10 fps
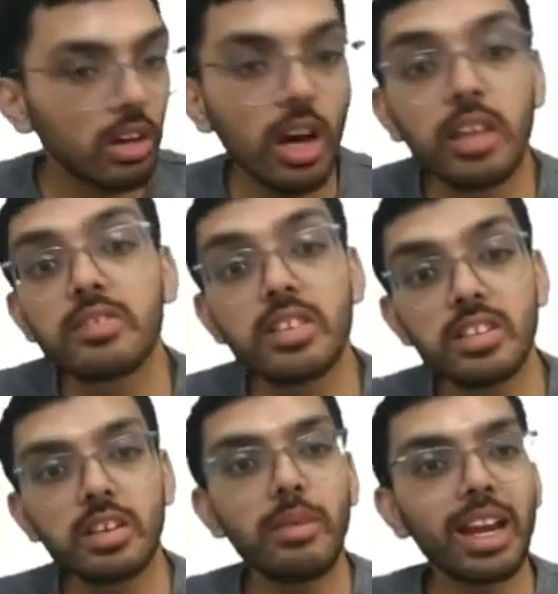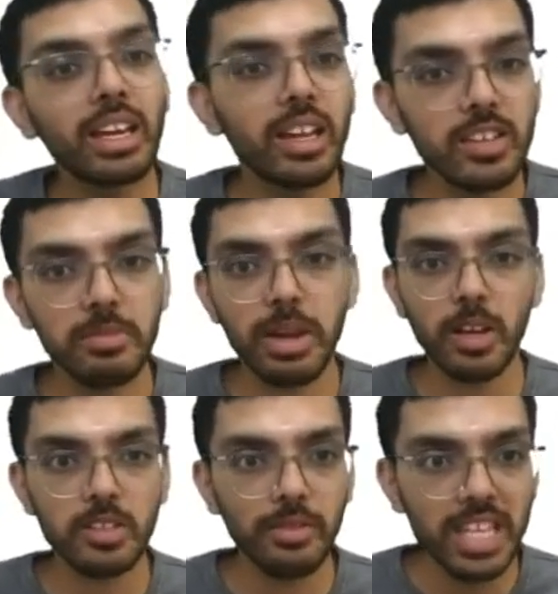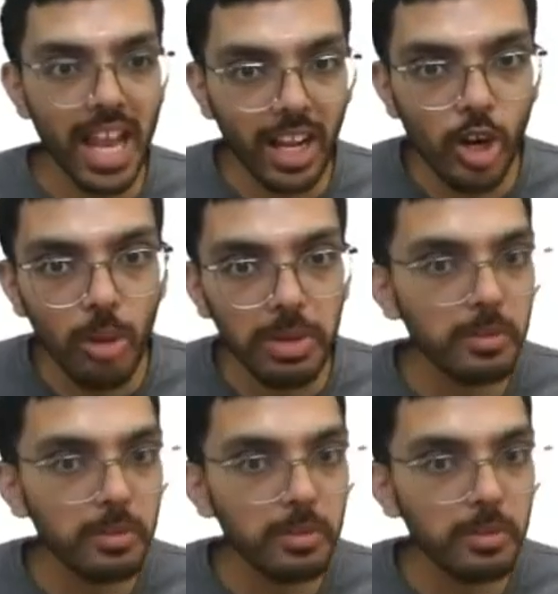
unsystematic risk because of the economy